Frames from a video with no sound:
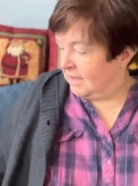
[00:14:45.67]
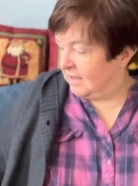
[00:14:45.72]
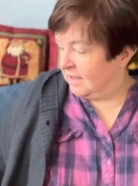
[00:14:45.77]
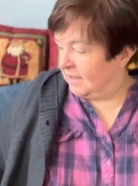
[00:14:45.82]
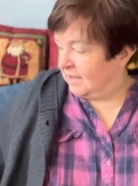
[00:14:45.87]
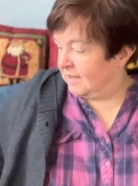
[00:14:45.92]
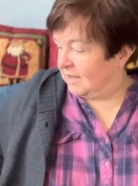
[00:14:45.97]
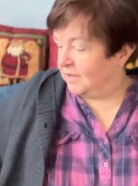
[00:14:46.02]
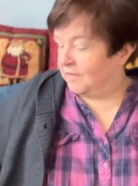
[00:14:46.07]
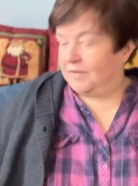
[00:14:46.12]

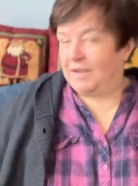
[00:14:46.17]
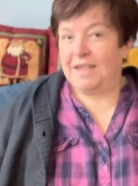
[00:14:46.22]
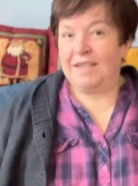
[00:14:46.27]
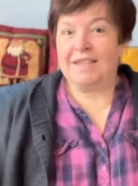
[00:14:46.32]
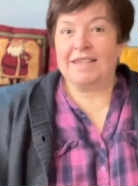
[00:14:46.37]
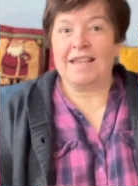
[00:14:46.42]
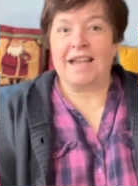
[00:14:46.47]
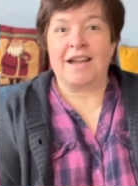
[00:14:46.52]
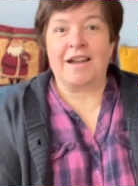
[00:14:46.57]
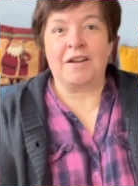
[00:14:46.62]
So
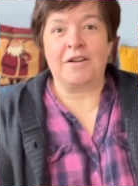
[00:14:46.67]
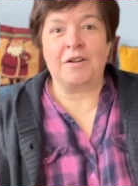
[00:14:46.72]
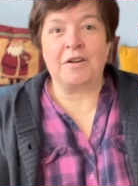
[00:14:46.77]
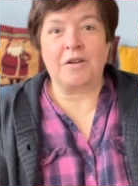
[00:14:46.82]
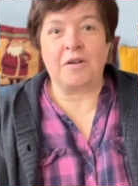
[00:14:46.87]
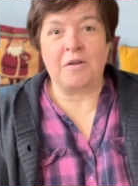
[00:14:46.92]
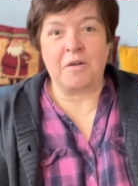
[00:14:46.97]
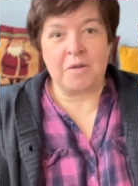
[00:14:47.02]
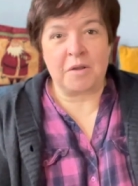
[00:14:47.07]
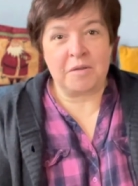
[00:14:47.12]
these are
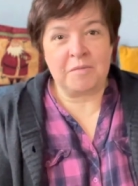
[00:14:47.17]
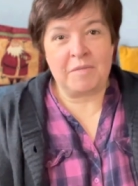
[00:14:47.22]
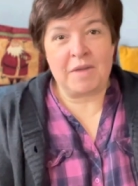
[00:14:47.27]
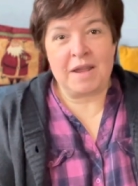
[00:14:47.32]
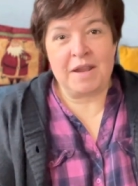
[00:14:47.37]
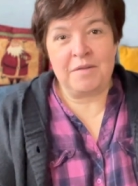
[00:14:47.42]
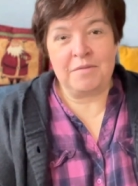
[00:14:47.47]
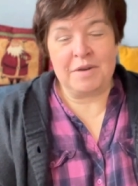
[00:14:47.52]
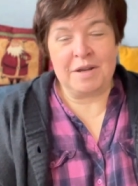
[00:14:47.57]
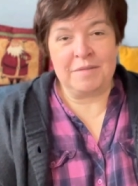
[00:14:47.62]
all
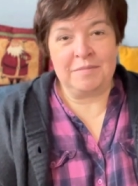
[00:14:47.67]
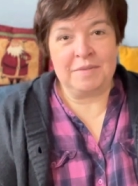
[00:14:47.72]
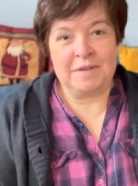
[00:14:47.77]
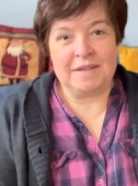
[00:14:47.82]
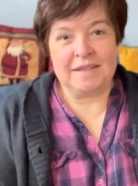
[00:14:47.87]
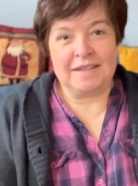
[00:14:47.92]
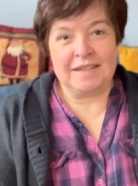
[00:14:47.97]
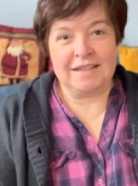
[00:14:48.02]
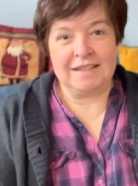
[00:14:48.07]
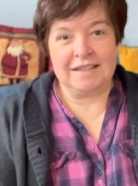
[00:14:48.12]
my
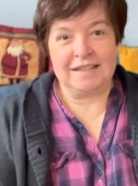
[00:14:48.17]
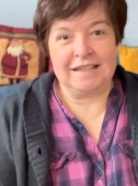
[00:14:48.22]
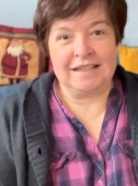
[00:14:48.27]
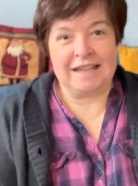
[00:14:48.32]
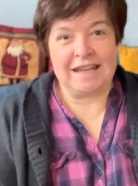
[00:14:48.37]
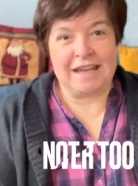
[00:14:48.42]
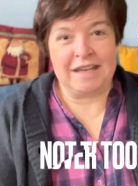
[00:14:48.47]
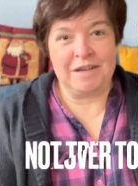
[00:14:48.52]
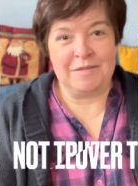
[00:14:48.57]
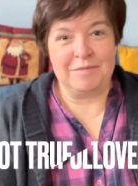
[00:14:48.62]
whips.
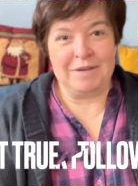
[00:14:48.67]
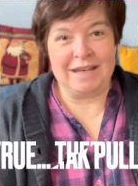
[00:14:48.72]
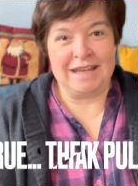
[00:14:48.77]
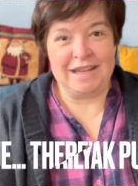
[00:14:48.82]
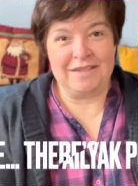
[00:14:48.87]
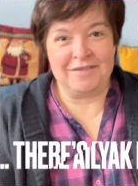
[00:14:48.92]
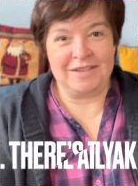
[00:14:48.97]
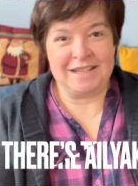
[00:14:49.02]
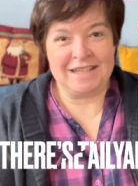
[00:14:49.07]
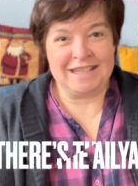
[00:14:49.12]
Can you
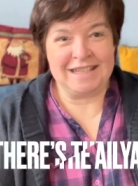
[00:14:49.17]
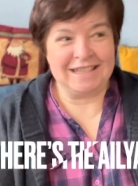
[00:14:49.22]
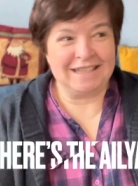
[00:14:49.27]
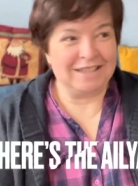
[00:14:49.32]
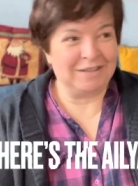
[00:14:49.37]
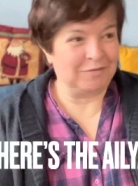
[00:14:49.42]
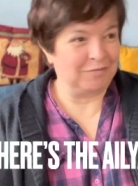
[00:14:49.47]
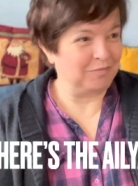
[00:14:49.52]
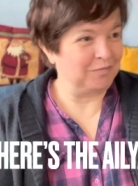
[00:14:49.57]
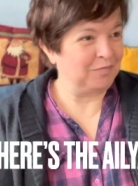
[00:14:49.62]
believe it?
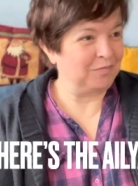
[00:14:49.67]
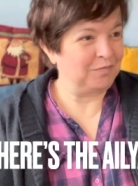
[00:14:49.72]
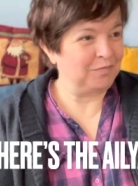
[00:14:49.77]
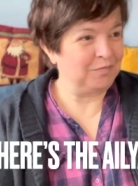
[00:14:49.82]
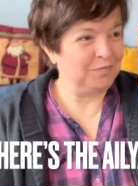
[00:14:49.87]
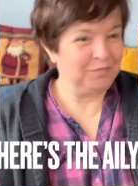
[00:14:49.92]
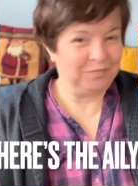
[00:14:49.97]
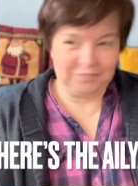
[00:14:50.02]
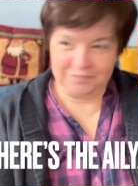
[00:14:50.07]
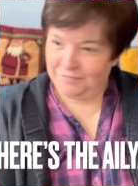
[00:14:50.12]

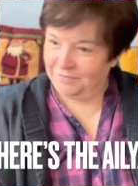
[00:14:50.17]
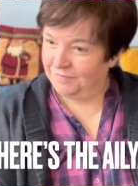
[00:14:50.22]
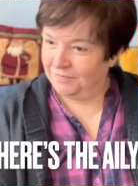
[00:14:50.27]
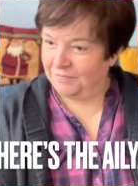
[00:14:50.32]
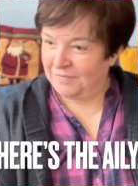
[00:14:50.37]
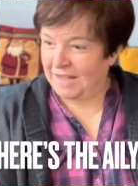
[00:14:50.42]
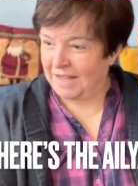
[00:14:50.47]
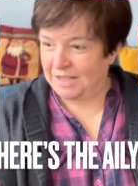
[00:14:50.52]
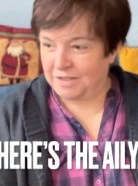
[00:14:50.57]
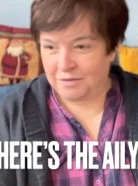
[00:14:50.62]

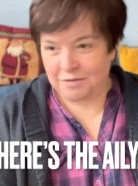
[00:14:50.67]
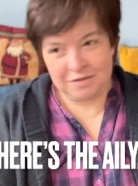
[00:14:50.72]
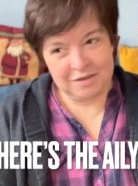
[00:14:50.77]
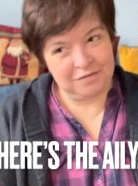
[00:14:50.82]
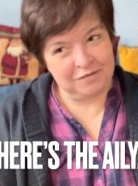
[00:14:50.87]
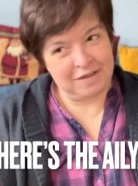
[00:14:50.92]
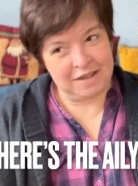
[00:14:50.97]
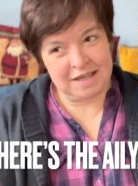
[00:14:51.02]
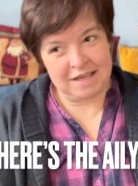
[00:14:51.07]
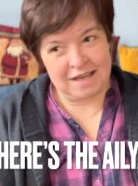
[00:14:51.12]
I don't
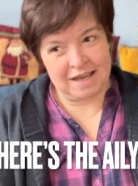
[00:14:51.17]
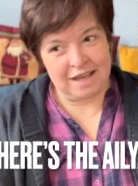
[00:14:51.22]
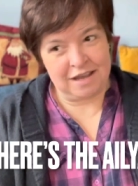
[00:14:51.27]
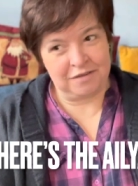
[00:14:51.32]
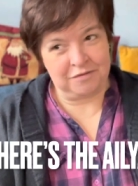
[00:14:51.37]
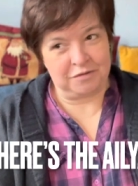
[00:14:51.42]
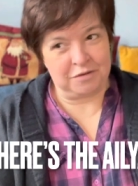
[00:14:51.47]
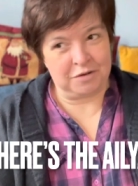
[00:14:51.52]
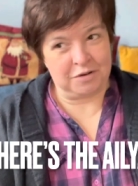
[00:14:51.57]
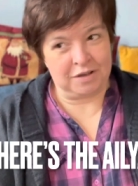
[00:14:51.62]
think I
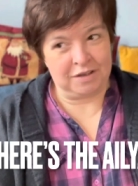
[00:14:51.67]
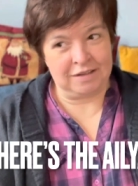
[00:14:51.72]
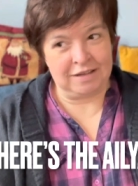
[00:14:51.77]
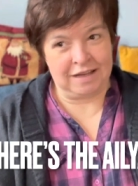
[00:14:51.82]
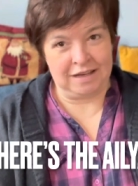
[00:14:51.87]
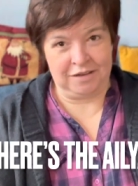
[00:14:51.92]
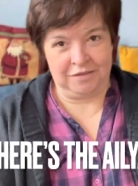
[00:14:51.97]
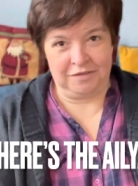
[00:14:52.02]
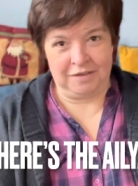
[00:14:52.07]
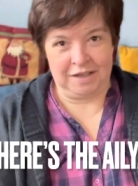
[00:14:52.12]
have forgotten
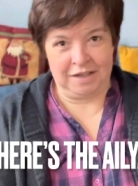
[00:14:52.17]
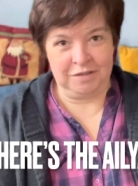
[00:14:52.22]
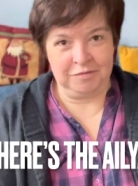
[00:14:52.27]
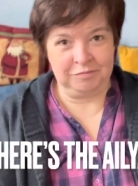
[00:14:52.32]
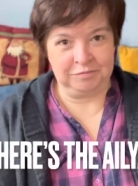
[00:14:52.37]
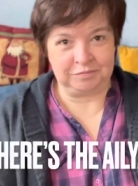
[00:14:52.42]
anything.